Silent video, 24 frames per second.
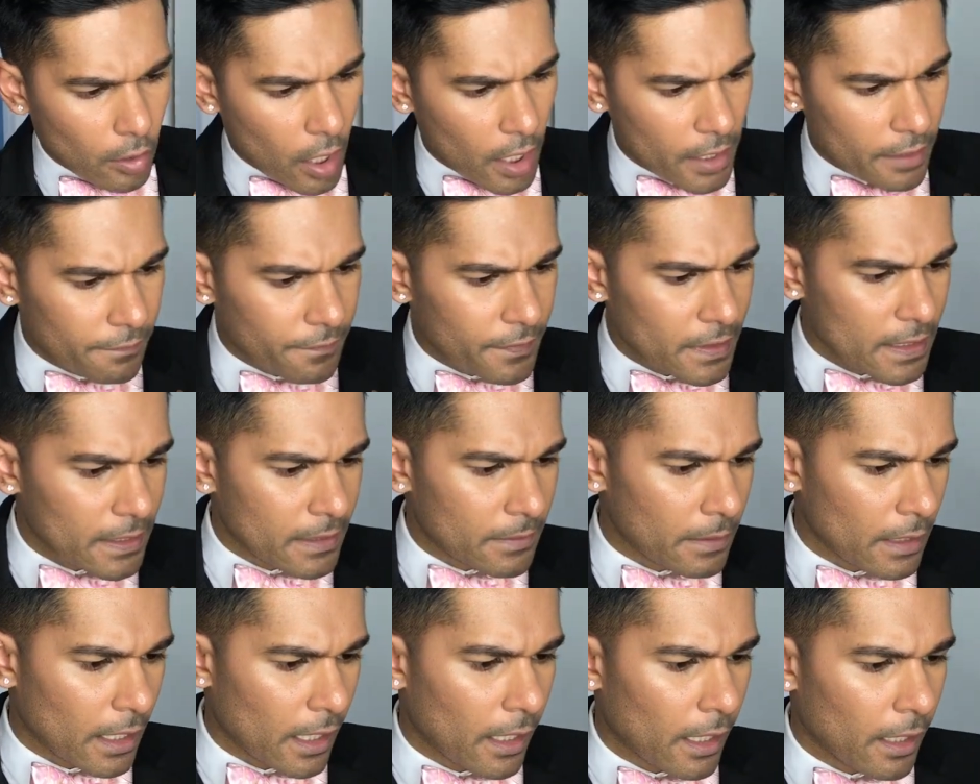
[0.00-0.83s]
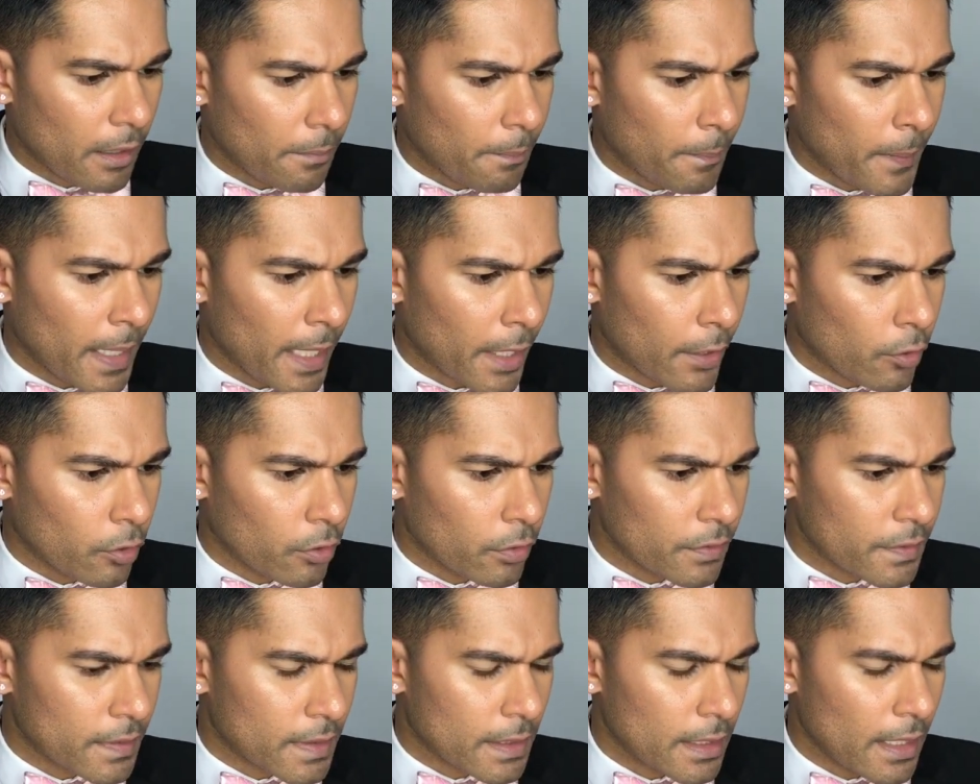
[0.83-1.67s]
A lot of these uh,
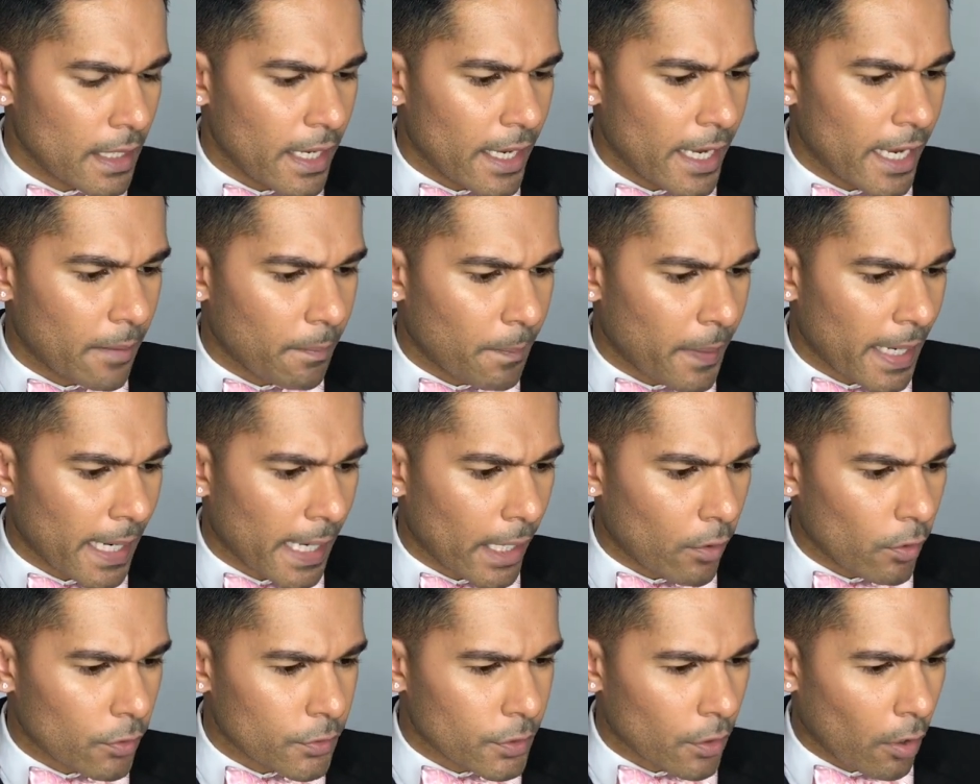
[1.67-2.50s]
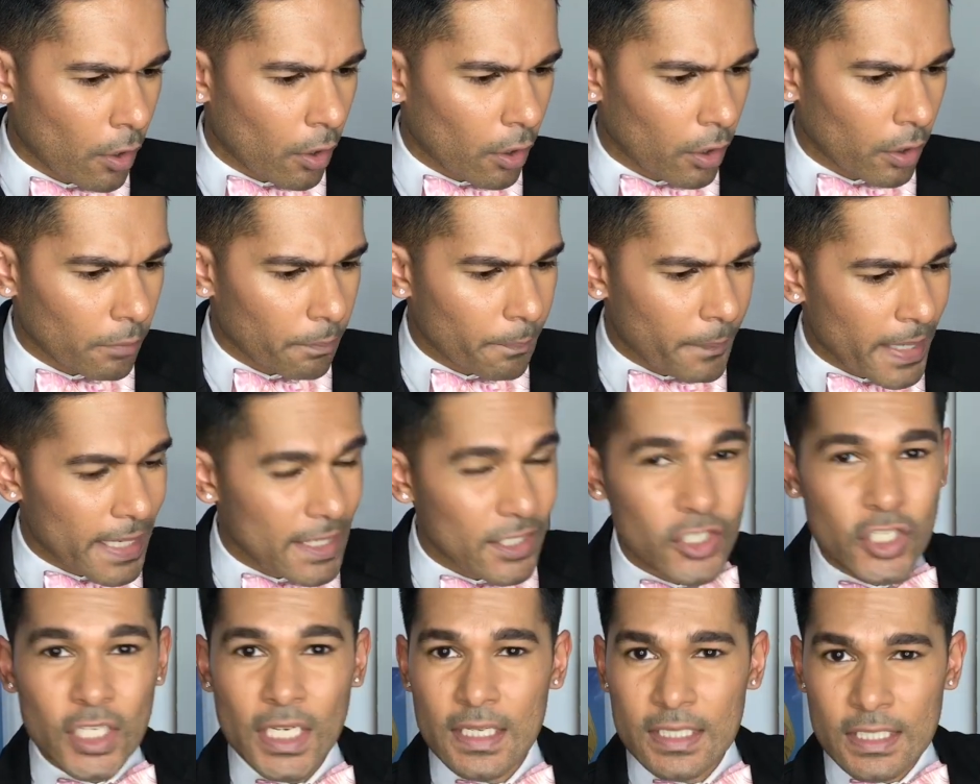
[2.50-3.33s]
petals and panels are
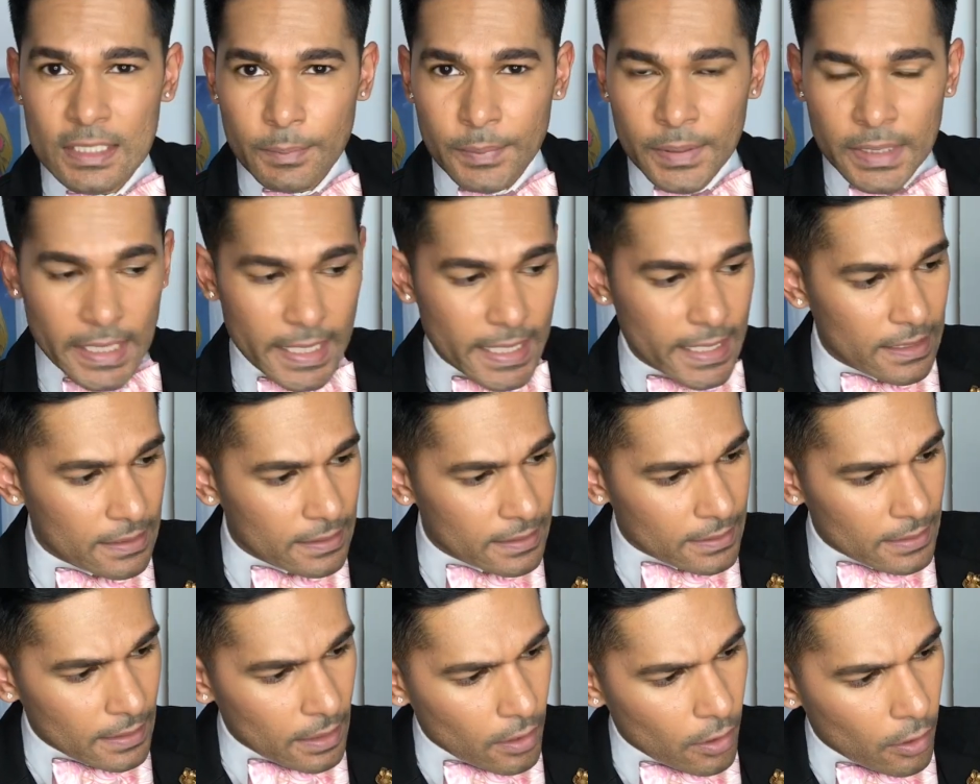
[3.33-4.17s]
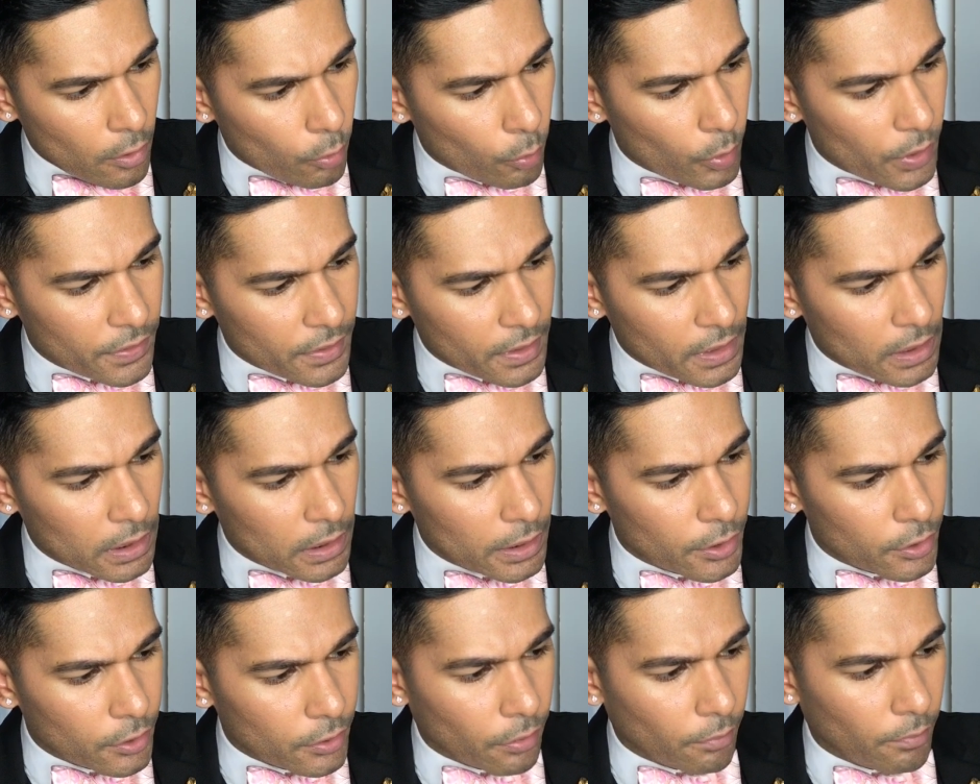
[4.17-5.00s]
pinched into place with
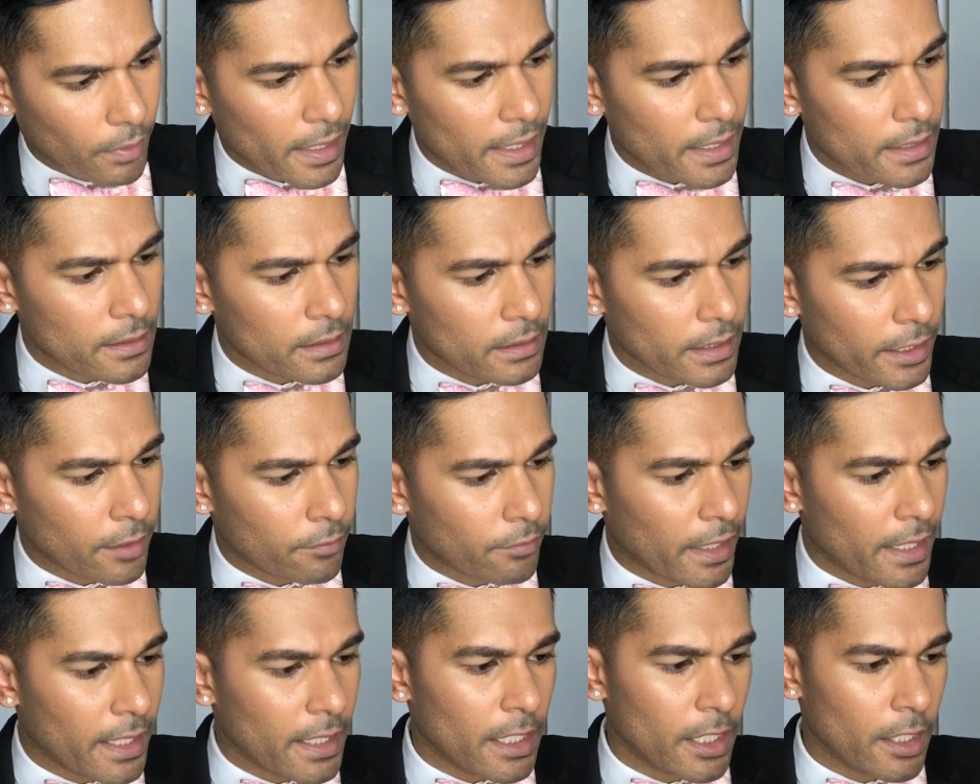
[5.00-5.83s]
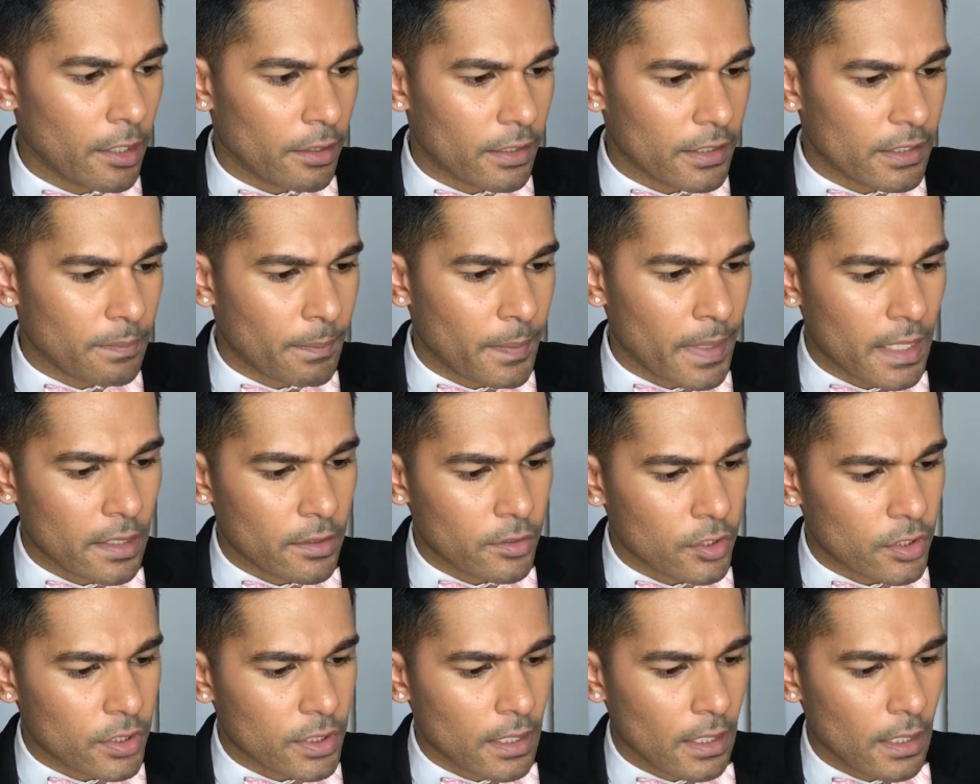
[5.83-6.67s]
clear thread. Like right here, it's
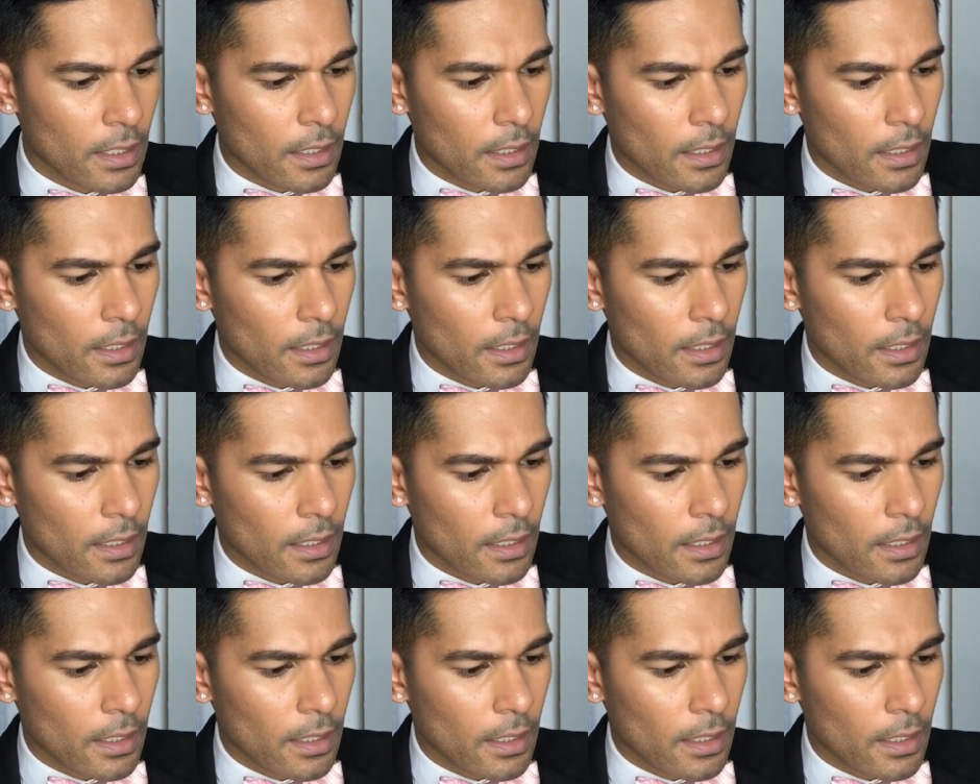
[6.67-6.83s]
pinched.